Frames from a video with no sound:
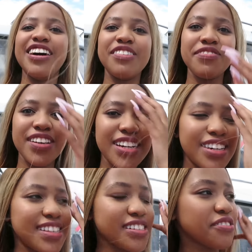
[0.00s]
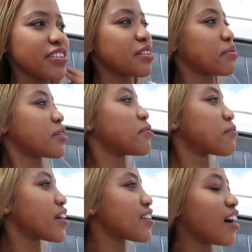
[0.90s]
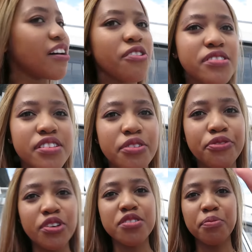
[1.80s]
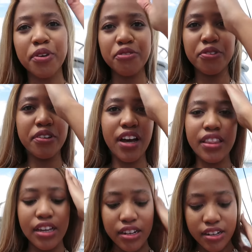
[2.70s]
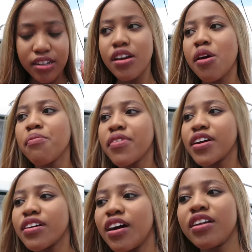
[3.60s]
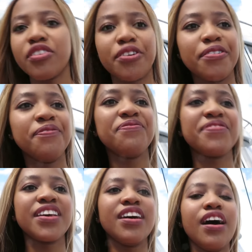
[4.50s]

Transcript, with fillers: um, it's actually feeling pretty warm right now. Also, the phone, views are beautiful. Is your phone then, quality better? No. Okay.